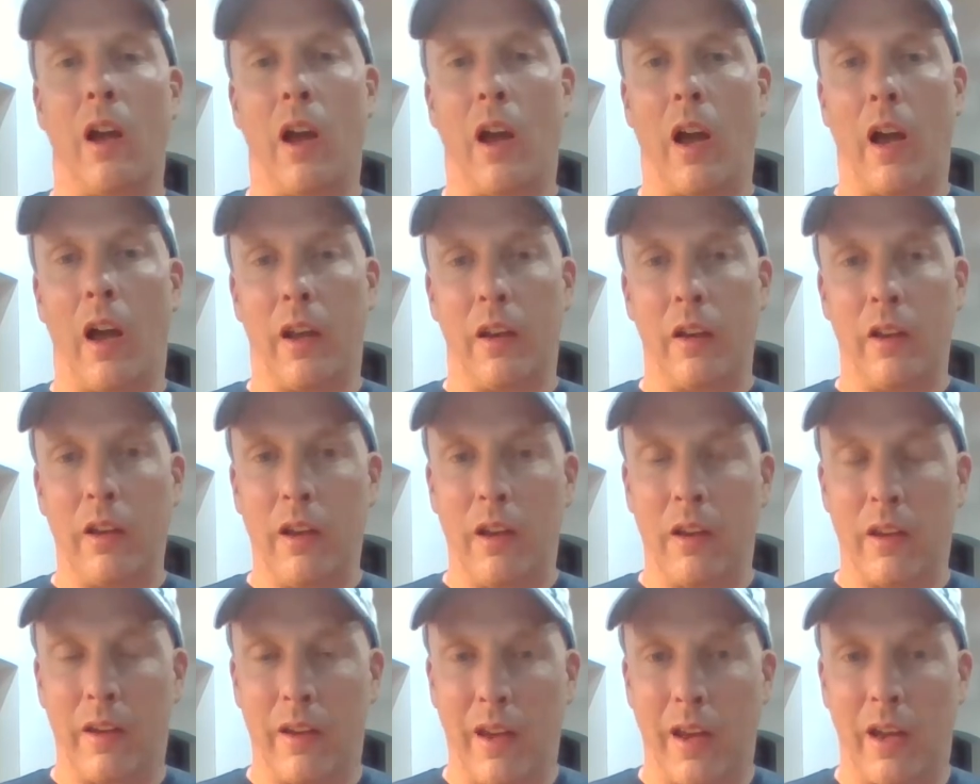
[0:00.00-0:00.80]
And
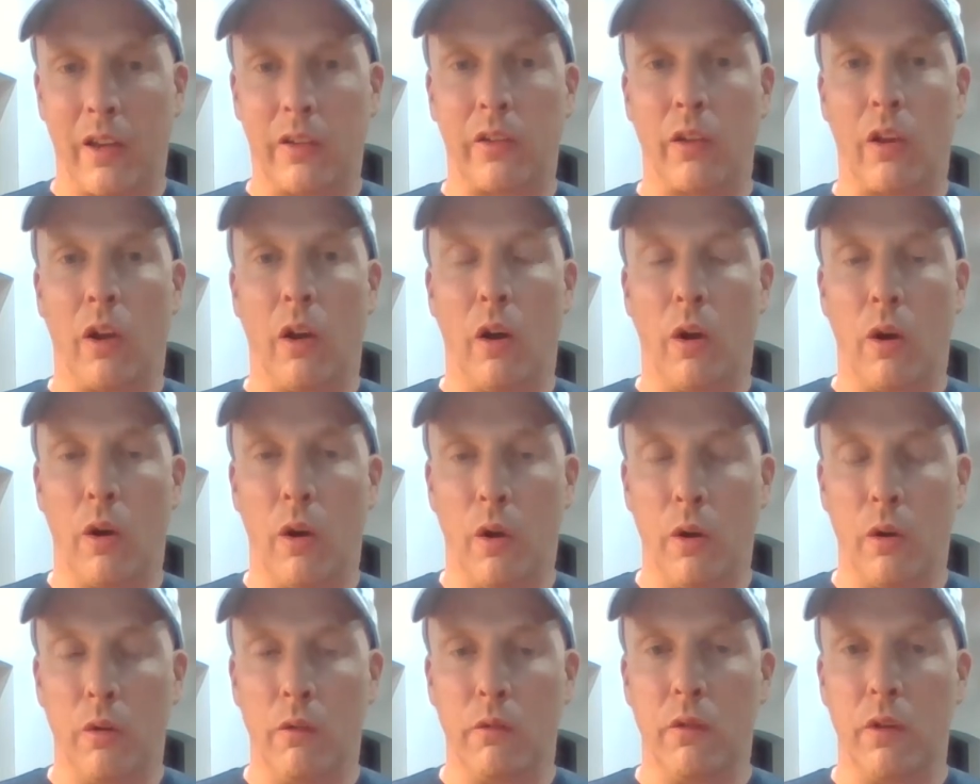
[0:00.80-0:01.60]
you get
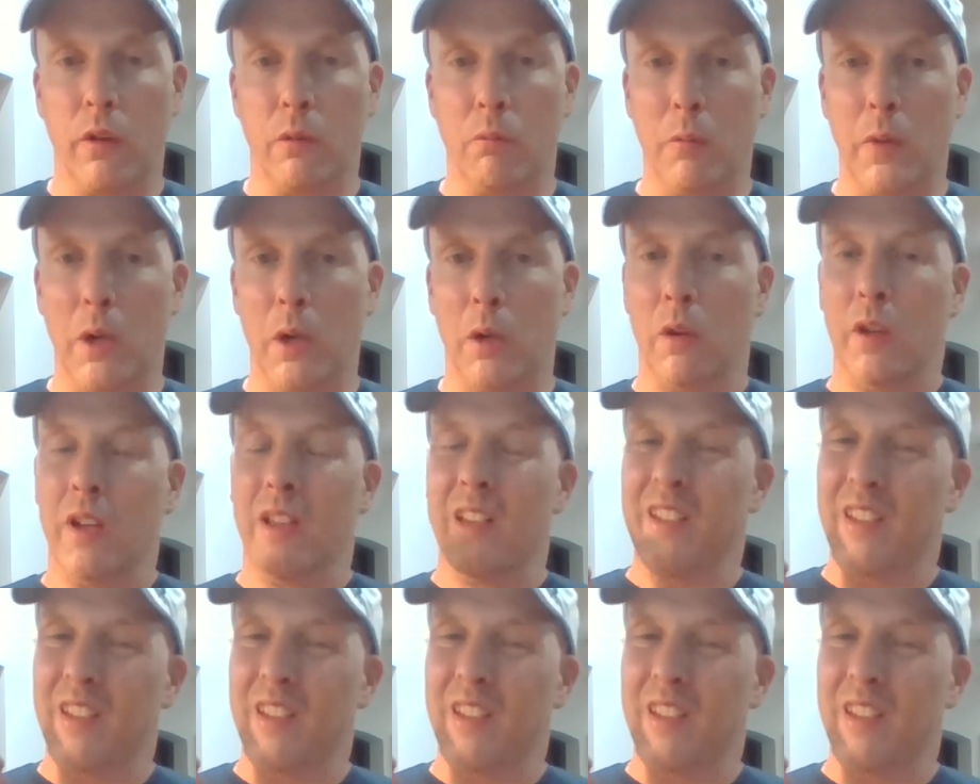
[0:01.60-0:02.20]
100 ml.